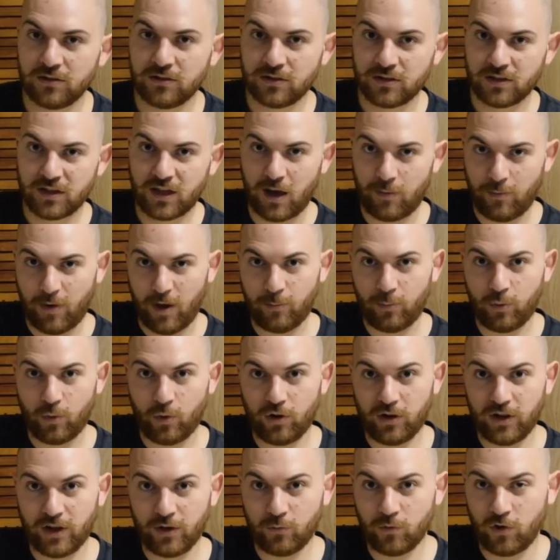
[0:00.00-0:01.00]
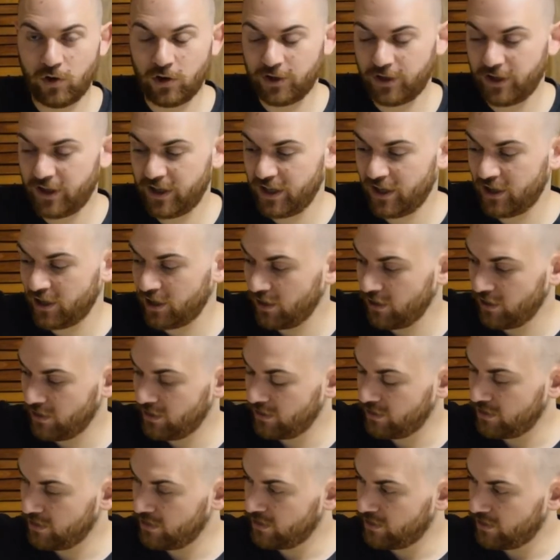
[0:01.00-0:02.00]
Got my boiling water here.
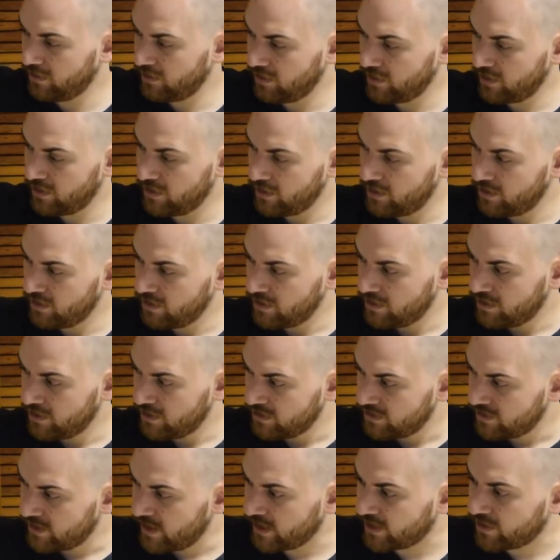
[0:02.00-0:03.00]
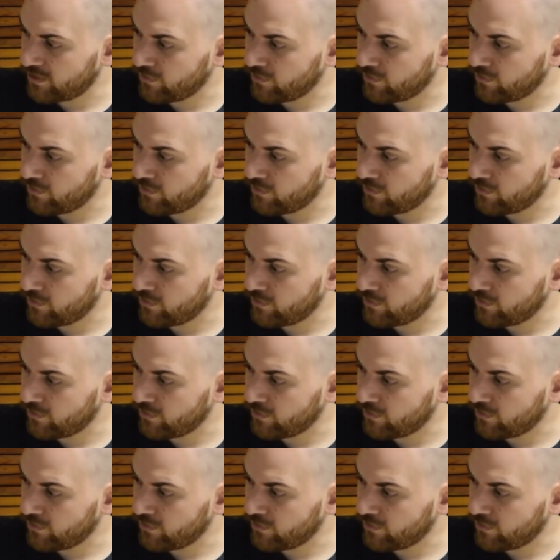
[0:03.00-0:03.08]
Take